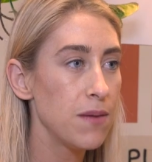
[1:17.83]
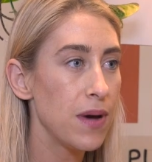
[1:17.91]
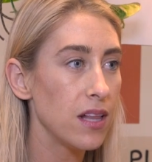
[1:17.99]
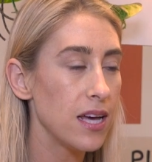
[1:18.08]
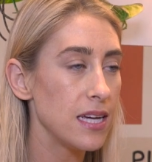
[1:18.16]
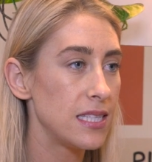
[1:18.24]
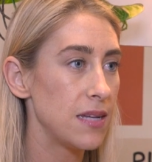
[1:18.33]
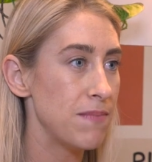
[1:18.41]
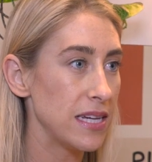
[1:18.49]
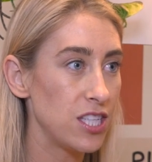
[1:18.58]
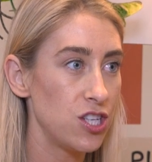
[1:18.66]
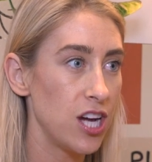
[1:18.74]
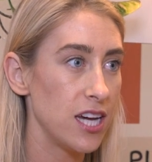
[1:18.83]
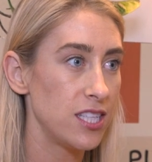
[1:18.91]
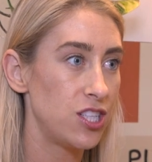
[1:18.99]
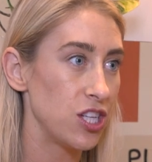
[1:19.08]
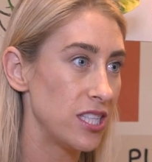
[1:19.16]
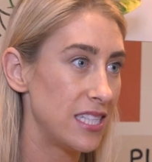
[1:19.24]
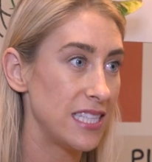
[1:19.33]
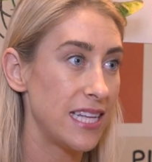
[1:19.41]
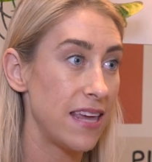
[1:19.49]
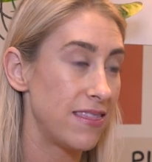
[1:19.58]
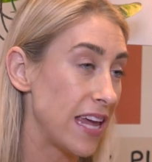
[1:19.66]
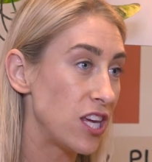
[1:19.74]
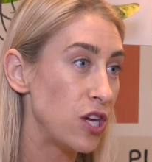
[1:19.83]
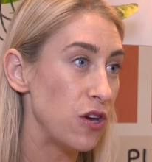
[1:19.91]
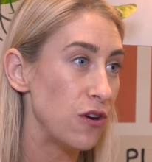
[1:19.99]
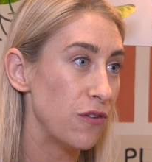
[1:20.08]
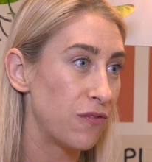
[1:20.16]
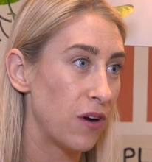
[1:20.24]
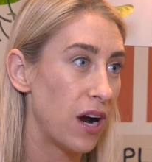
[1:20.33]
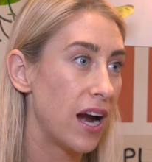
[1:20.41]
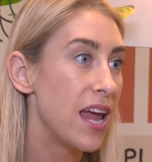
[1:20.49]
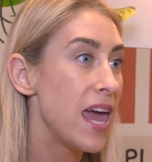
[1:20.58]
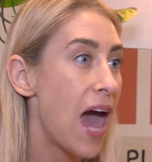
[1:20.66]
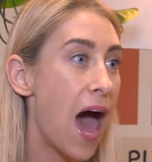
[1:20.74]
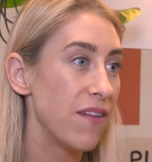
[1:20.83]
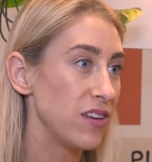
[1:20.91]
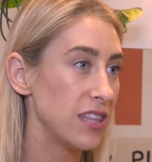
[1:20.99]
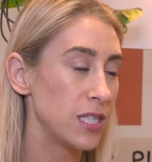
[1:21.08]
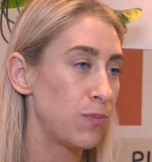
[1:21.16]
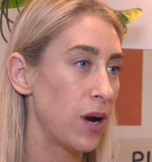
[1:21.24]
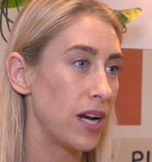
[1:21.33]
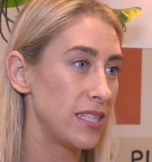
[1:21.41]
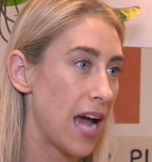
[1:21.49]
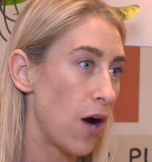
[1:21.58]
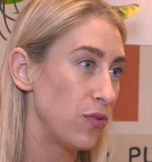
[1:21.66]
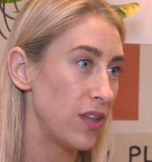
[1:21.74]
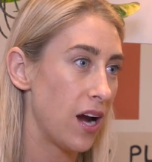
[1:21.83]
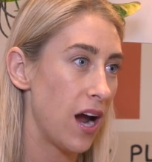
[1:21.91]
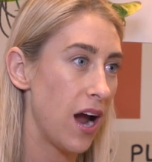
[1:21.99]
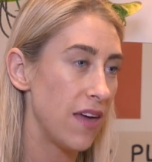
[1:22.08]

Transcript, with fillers: email us and message us just to say thank you for having this product out there.